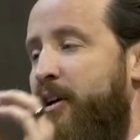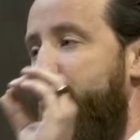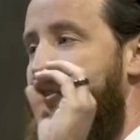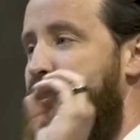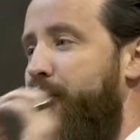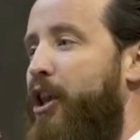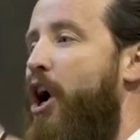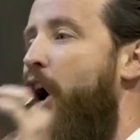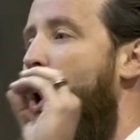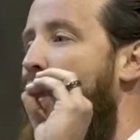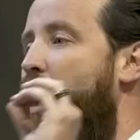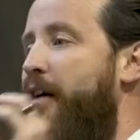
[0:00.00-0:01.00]

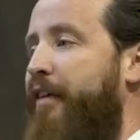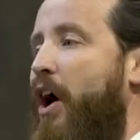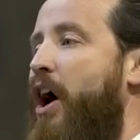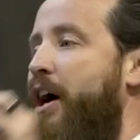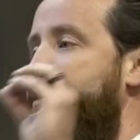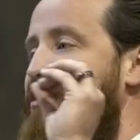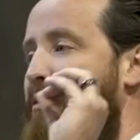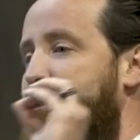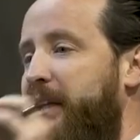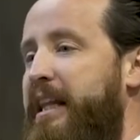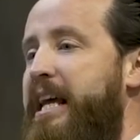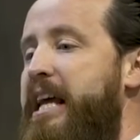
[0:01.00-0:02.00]
Slow of heart to
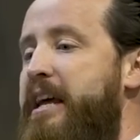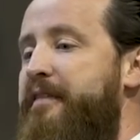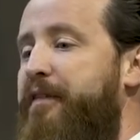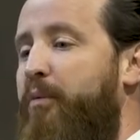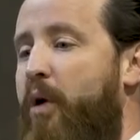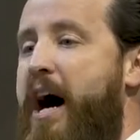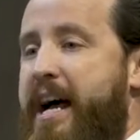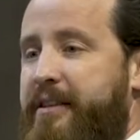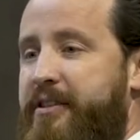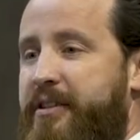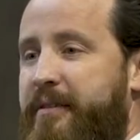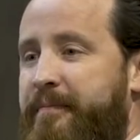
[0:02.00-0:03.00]
believe
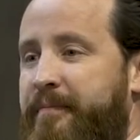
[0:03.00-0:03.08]
what?